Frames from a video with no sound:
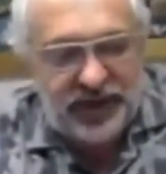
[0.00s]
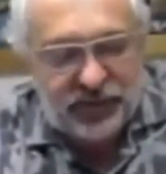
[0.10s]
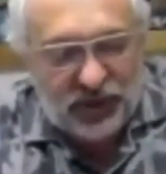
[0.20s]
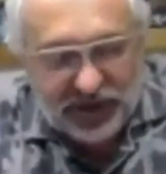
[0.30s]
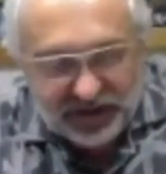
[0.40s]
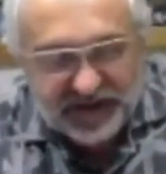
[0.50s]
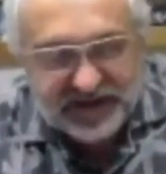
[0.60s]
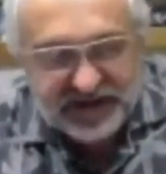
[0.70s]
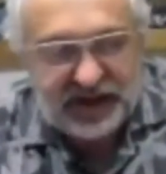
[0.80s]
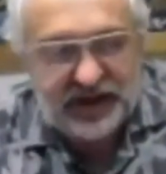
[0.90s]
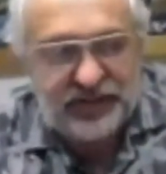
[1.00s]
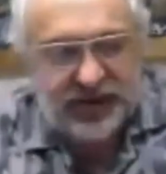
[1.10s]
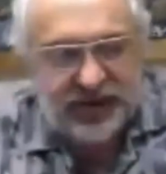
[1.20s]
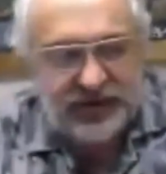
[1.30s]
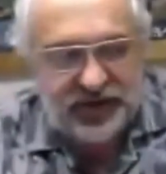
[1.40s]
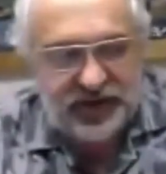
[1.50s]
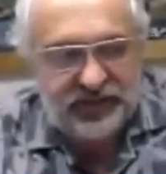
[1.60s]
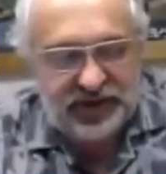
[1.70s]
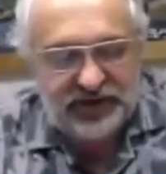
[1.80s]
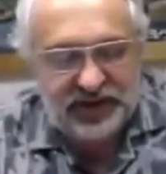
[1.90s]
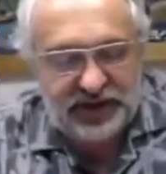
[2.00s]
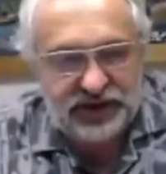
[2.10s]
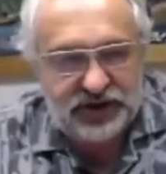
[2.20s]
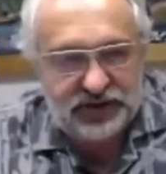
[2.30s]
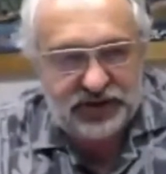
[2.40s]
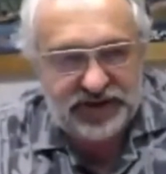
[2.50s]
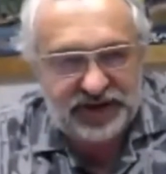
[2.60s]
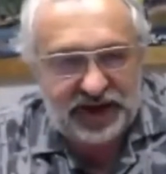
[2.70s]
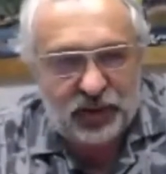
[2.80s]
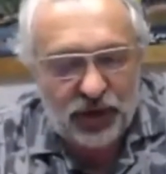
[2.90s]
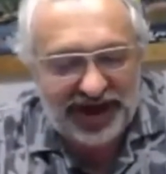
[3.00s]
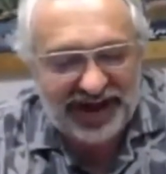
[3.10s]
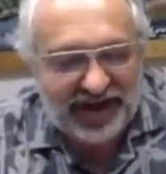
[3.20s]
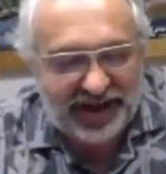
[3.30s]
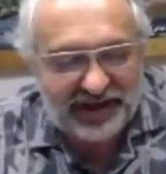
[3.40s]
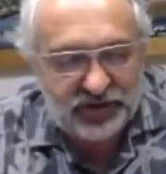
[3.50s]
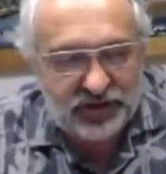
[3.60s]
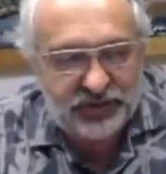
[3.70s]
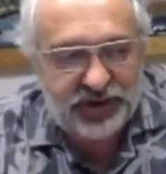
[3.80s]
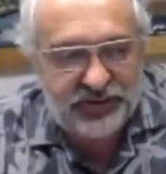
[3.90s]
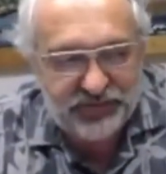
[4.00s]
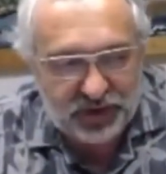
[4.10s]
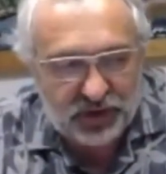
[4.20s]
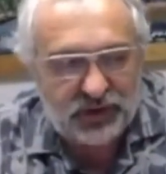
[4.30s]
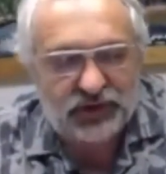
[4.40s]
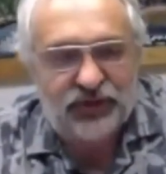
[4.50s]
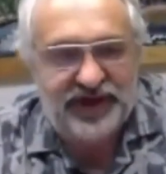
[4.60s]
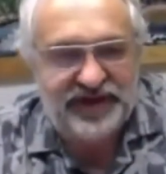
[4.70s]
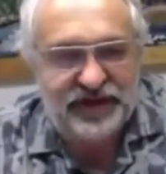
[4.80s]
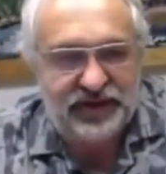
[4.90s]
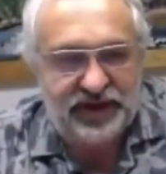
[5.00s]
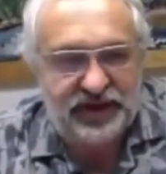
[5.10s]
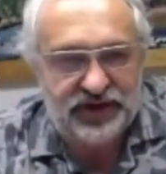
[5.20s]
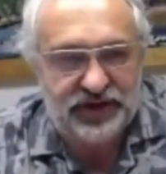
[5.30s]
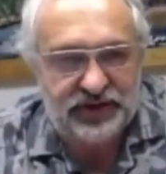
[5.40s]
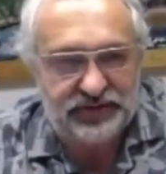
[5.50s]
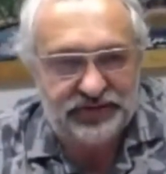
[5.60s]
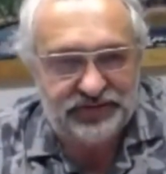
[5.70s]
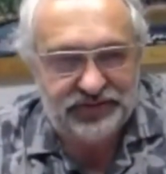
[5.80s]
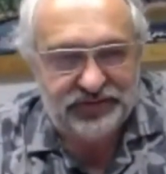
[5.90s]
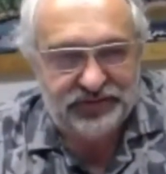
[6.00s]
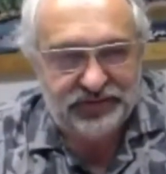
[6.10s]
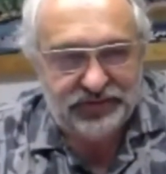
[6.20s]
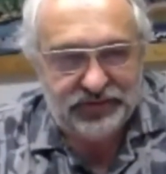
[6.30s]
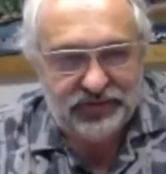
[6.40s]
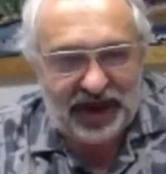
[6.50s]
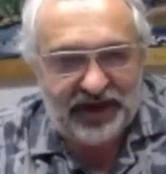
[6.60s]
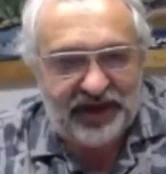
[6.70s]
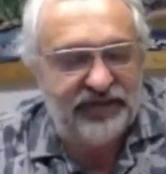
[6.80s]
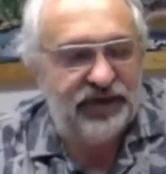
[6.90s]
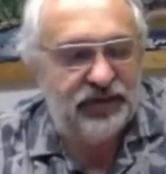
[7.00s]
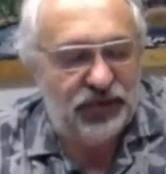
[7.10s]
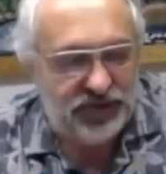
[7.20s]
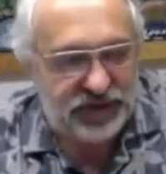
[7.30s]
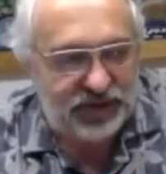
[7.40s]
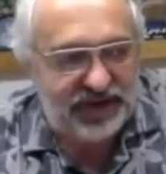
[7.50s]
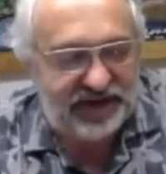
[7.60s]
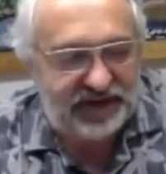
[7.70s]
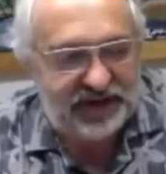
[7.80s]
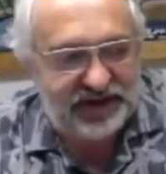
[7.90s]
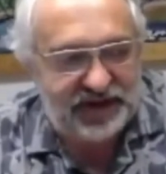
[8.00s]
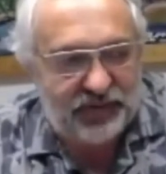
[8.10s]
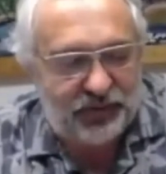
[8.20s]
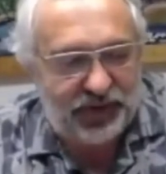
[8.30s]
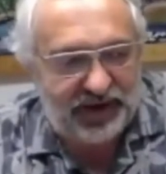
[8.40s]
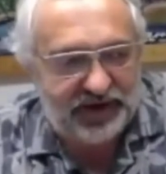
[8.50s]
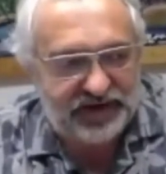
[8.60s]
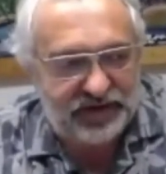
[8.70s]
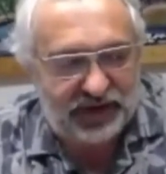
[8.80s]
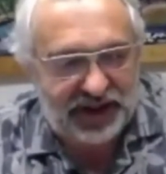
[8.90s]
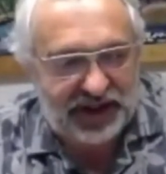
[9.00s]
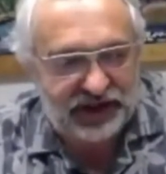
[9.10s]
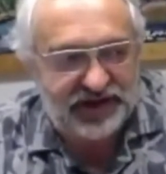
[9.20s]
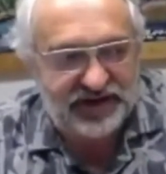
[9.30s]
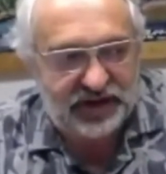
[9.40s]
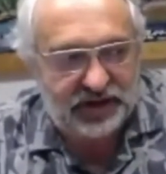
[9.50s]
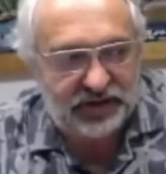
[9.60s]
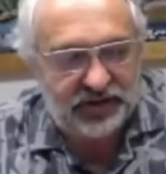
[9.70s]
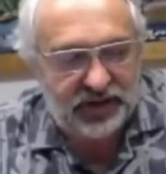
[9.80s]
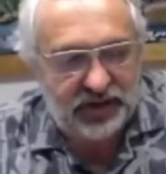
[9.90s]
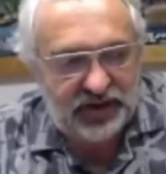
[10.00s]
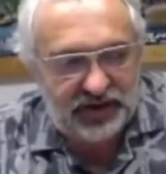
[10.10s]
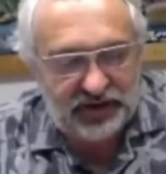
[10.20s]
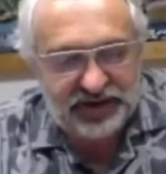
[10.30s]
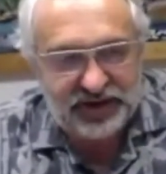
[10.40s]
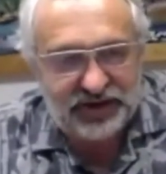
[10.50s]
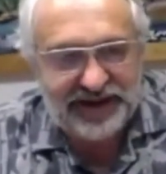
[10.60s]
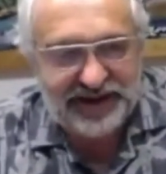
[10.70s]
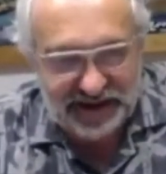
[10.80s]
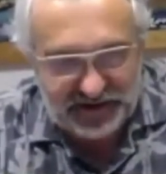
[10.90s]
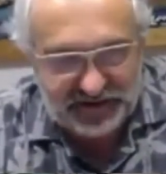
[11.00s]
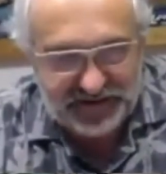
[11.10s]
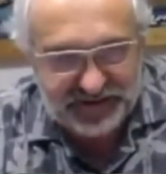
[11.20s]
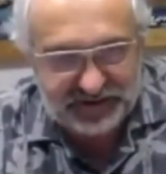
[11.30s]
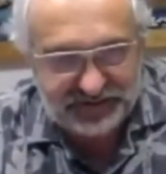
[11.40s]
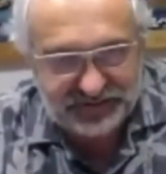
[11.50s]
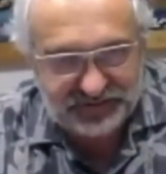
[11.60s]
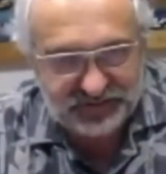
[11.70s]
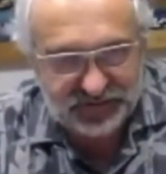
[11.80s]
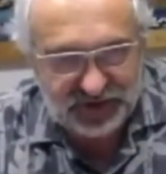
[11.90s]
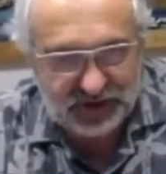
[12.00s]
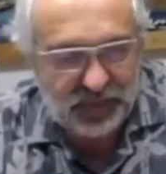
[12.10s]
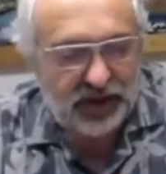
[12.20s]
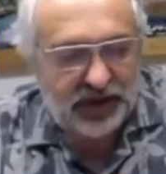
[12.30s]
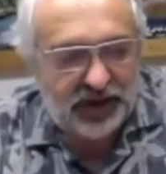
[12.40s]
people who understand about environmental issues are more likely to be pro waste to energy. I give you a most recent example. The third largest town in Austria is Linz. Huh?